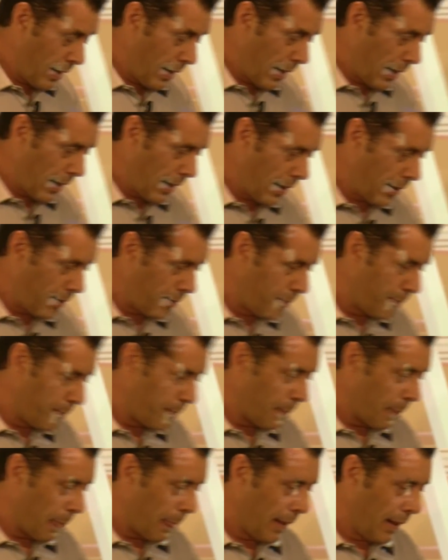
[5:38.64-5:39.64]

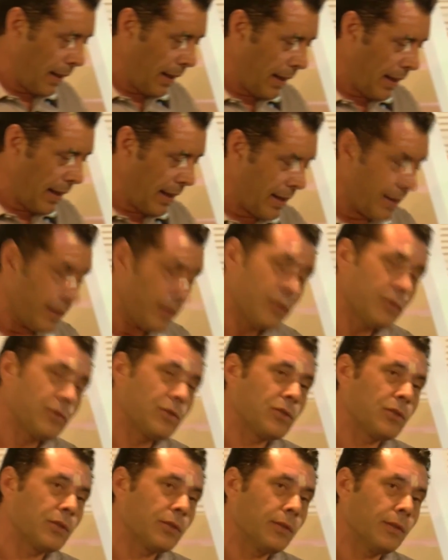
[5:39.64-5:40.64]

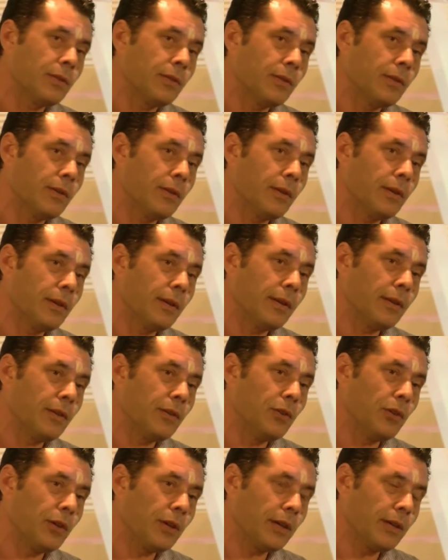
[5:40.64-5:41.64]
And
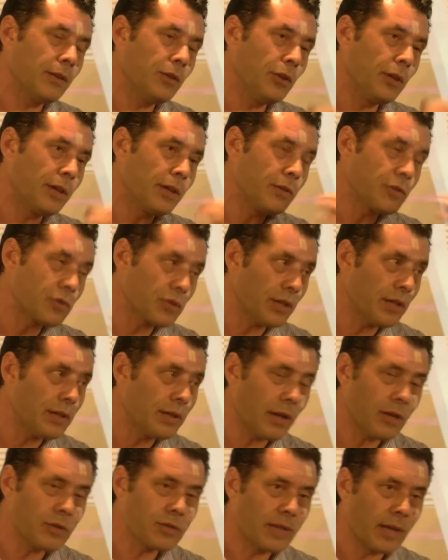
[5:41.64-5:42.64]
you can see
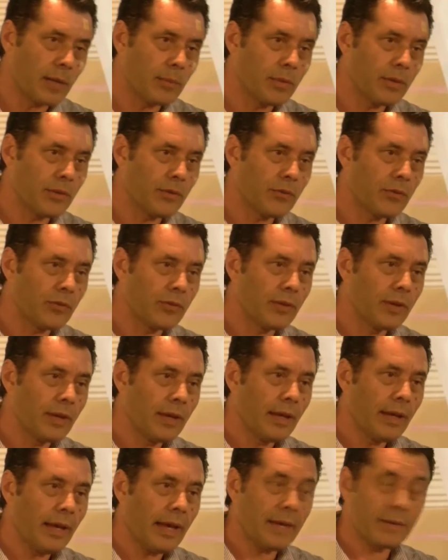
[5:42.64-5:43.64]
those numbers
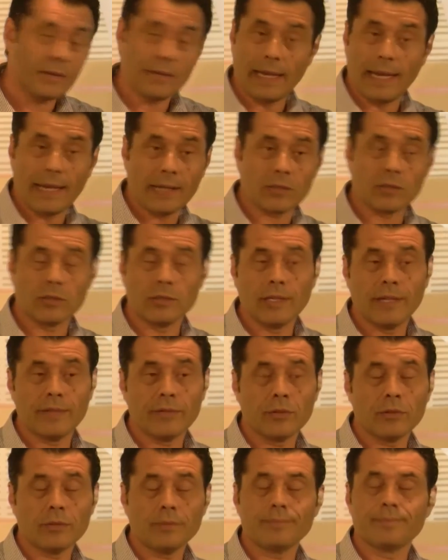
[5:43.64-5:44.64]
at the article
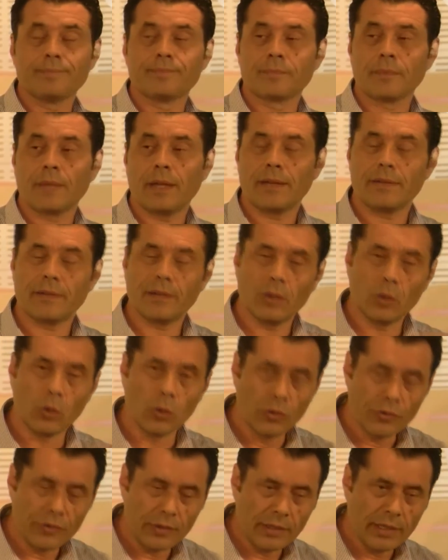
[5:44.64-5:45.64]
level, at the
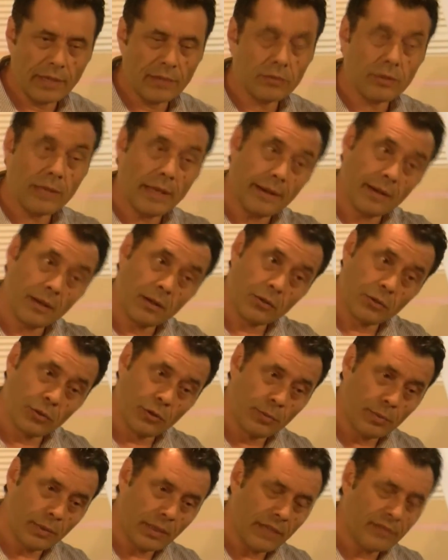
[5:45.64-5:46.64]
author level, at a
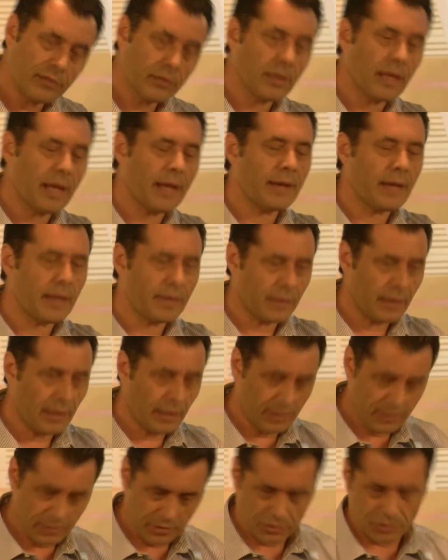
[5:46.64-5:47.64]
group level, and at the
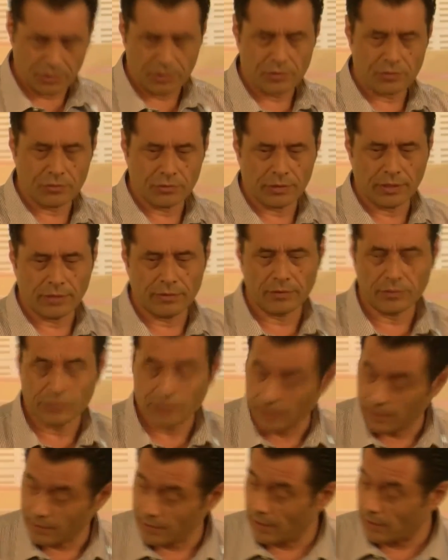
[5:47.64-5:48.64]
institutional level.
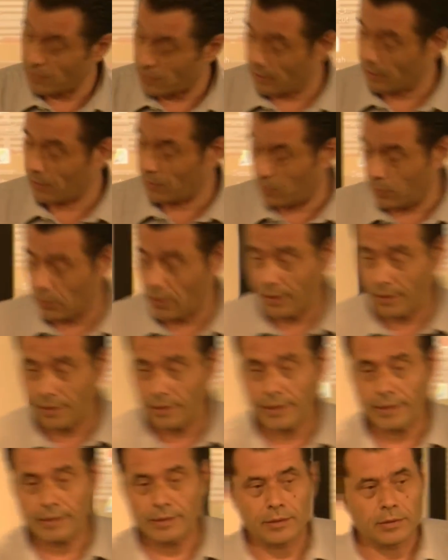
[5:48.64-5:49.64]
So it's actually quite a
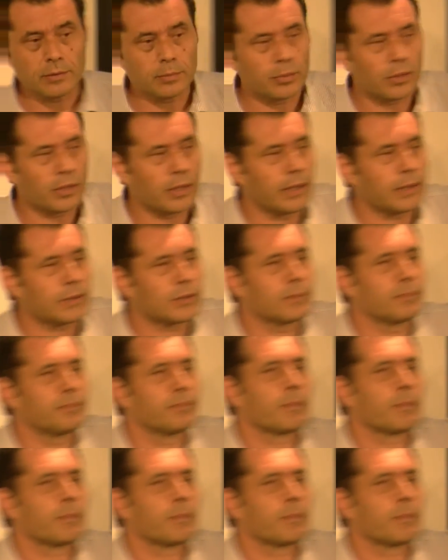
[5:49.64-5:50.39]
neat little product.